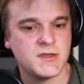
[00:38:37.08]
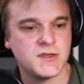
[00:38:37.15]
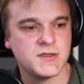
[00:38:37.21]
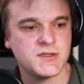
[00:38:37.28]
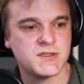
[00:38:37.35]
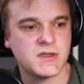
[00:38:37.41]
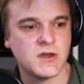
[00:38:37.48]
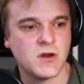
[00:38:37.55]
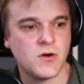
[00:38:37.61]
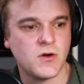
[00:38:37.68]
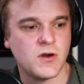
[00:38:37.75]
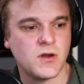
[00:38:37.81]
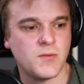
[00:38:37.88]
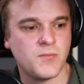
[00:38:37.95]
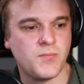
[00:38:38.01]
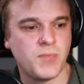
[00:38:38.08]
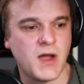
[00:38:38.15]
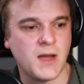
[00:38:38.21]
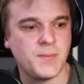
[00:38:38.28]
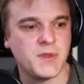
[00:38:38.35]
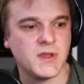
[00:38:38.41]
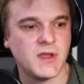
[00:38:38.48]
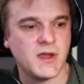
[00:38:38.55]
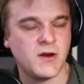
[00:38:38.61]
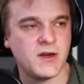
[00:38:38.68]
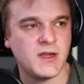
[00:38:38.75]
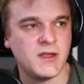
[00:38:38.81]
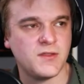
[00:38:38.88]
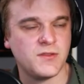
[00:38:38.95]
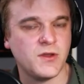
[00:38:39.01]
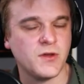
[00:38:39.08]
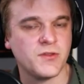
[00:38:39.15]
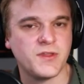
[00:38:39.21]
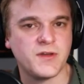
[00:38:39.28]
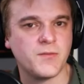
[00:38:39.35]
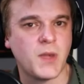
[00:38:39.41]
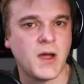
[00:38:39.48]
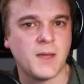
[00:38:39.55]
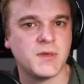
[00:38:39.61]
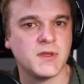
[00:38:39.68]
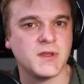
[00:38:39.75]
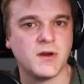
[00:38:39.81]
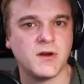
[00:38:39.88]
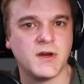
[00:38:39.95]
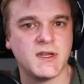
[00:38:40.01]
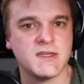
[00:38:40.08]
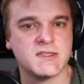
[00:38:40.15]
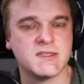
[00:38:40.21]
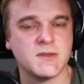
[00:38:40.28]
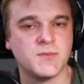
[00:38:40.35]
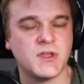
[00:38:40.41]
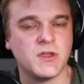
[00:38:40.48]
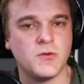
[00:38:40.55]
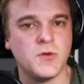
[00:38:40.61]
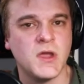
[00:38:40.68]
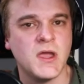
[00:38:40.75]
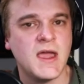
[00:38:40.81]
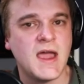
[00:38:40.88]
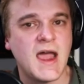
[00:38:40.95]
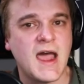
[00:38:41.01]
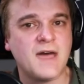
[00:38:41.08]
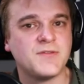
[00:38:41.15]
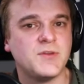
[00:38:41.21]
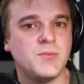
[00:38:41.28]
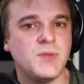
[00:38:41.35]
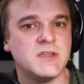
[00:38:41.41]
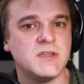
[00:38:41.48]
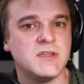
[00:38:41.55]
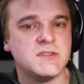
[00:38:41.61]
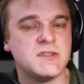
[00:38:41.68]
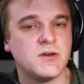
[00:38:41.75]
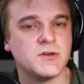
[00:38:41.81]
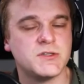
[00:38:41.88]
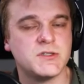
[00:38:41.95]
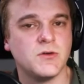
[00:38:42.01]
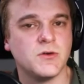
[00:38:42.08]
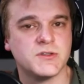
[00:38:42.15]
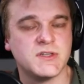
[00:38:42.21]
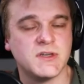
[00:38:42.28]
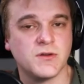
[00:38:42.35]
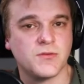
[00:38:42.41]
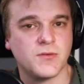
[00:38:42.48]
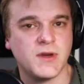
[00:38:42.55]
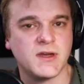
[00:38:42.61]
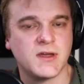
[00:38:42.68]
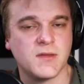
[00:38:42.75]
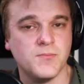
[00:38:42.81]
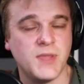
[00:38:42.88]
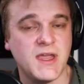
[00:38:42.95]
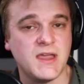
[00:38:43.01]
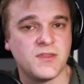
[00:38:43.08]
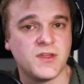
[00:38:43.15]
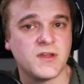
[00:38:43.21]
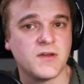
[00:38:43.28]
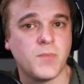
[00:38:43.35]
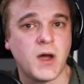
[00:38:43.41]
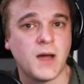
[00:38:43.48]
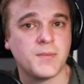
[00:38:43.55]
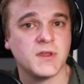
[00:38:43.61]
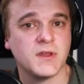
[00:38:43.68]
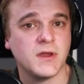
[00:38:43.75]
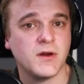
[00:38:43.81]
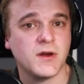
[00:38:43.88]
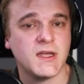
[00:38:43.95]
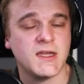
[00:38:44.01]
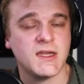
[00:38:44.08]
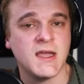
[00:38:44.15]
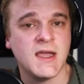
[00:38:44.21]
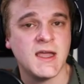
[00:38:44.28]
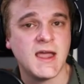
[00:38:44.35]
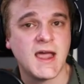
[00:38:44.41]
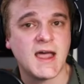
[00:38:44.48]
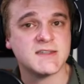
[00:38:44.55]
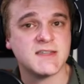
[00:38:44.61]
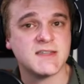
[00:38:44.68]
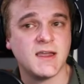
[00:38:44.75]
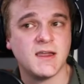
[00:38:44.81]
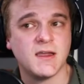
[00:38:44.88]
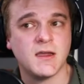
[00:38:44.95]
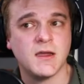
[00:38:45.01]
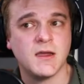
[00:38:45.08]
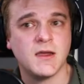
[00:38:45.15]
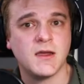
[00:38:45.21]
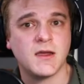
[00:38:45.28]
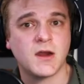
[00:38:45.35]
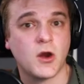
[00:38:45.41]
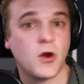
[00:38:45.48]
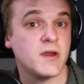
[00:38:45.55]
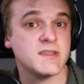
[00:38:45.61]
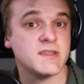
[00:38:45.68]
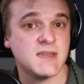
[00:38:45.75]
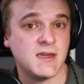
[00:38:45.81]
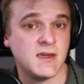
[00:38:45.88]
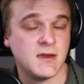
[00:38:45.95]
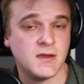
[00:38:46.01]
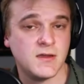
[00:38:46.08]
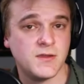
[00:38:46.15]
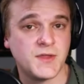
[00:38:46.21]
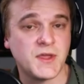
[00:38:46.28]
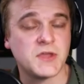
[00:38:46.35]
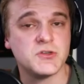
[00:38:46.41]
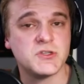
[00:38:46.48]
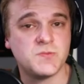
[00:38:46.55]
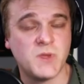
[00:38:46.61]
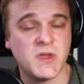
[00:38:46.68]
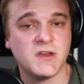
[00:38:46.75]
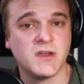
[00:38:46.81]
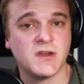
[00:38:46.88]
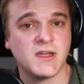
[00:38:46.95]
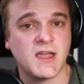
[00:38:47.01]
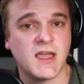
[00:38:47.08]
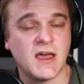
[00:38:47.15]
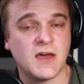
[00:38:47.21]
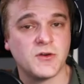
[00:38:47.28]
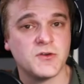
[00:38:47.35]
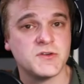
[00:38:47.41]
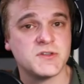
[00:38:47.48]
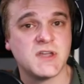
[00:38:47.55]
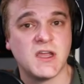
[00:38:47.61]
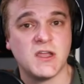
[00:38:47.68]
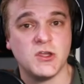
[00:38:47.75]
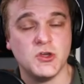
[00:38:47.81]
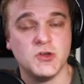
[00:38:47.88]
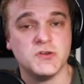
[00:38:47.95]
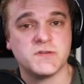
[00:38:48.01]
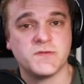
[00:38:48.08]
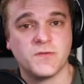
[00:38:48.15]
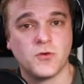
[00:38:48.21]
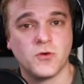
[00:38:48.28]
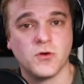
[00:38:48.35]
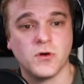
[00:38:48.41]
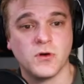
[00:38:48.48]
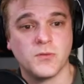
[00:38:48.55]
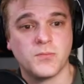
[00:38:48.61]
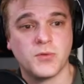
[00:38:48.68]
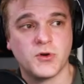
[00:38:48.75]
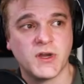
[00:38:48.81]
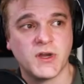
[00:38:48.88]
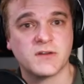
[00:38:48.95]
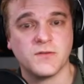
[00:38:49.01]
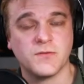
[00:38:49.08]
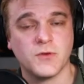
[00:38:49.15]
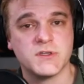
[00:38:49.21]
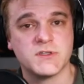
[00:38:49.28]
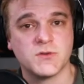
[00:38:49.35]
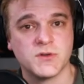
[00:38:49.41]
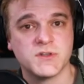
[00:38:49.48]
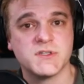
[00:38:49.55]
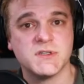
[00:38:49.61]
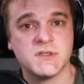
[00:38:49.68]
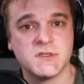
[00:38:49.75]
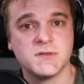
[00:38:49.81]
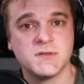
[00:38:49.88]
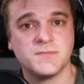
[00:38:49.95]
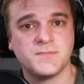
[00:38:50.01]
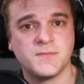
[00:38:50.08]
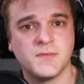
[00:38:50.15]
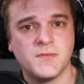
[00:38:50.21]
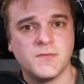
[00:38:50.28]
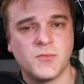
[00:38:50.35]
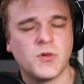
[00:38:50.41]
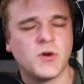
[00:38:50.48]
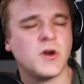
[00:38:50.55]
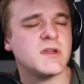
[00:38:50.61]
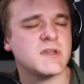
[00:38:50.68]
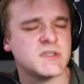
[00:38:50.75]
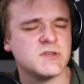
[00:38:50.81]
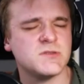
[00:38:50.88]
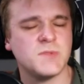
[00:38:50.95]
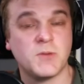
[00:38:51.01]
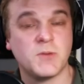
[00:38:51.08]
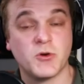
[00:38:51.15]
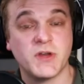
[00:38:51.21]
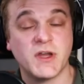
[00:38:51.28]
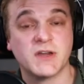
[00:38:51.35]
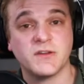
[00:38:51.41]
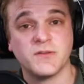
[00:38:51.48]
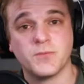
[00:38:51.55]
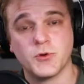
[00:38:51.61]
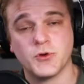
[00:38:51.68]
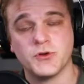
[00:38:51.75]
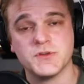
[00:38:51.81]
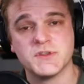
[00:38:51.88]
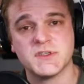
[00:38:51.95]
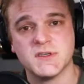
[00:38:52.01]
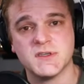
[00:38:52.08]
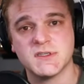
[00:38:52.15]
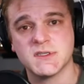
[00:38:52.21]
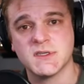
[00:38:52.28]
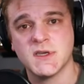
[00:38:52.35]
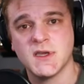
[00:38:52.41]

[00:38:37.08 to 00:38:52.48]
So, hmm. popularity, don't think of popularity as something you have to be in tier two or tier three to compete. Think of popularity as a currency that you spend yeah. on encounters and use for productive resources. Oh, that's really me, productive produces.